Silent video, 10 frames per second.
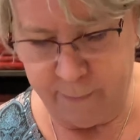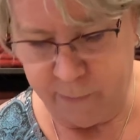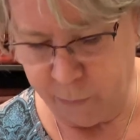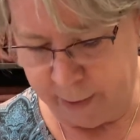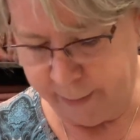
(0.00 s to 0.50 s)

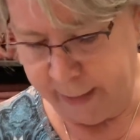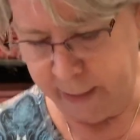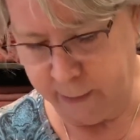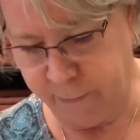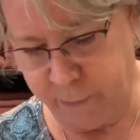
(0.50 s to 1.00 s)
So I think
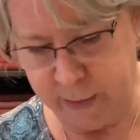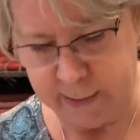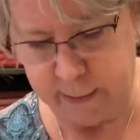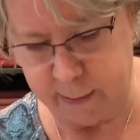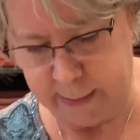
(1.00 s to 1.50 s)
for
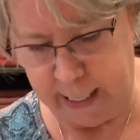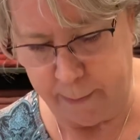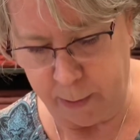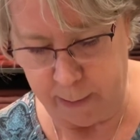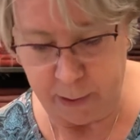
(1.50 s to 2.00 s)
this little
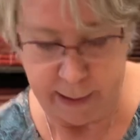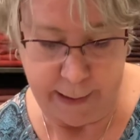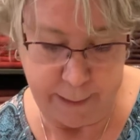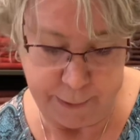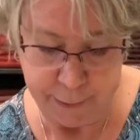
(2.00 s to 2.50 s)
sample, I'm going to
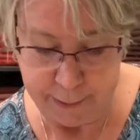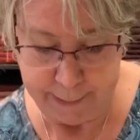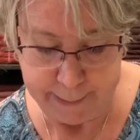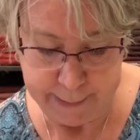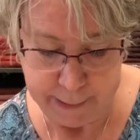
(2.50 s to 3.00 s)
end up turning
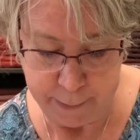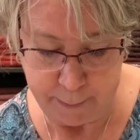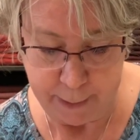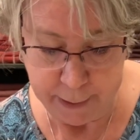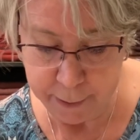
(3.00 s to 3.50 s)
this into a
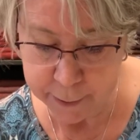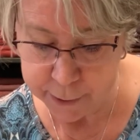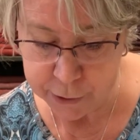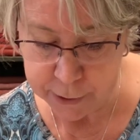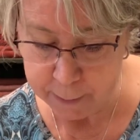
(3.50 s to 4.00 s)
pin
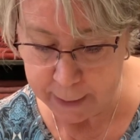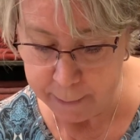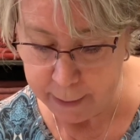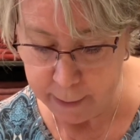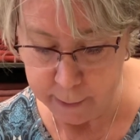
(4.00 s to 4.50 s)
cushion,
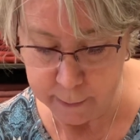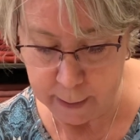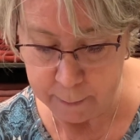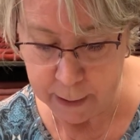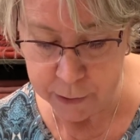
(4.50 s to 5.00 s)
maybe.
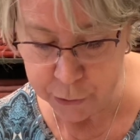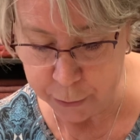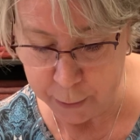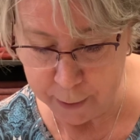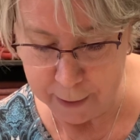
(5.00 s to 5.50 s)
I'm not
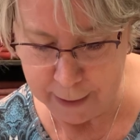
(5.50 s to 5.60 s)
sure.